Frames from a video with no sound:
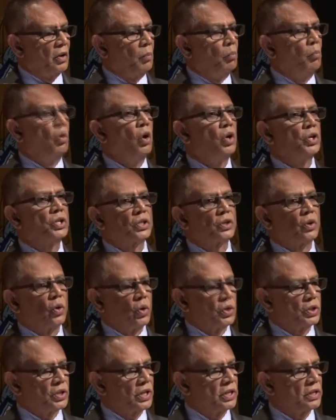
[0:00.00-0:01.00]
Most
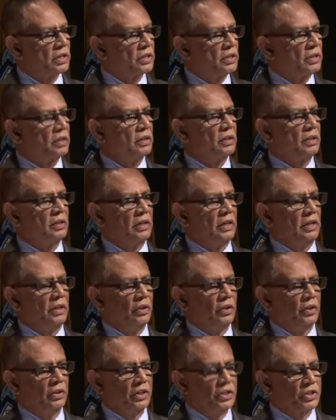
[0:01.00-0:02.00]
courses,
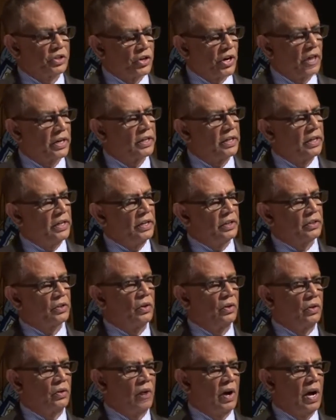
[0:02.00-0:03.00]
your instructor is
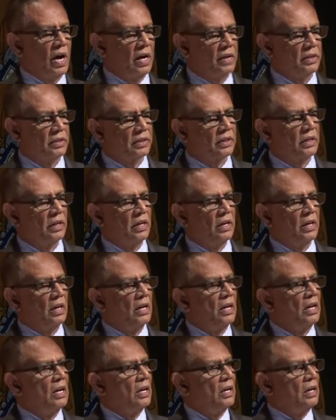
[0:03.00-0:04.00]
going to ask
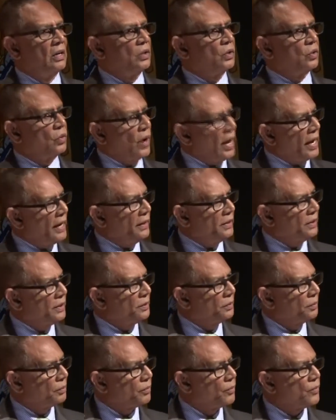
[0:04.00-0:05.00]
to write
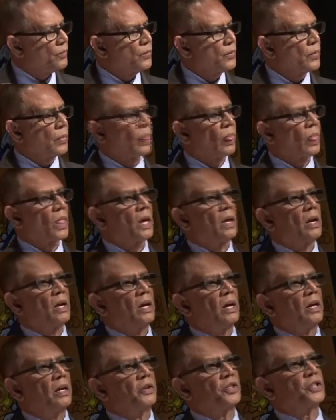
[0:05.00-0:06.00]

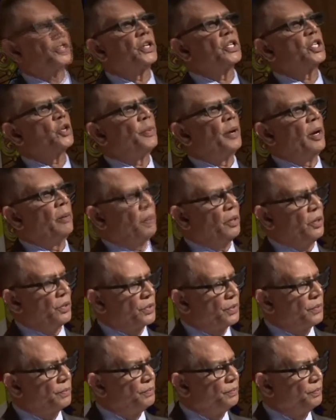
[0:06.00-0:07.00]
research
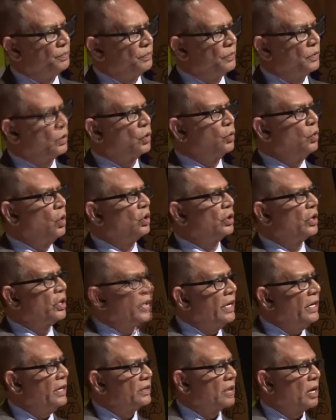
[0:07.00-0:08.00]
papers, 2 or
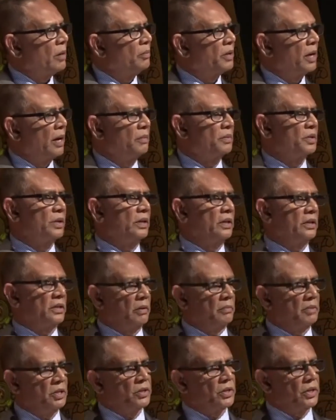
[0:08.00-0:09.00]
3 sometimes in a
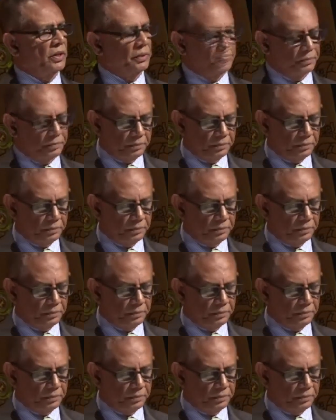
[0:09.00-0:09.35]
semester.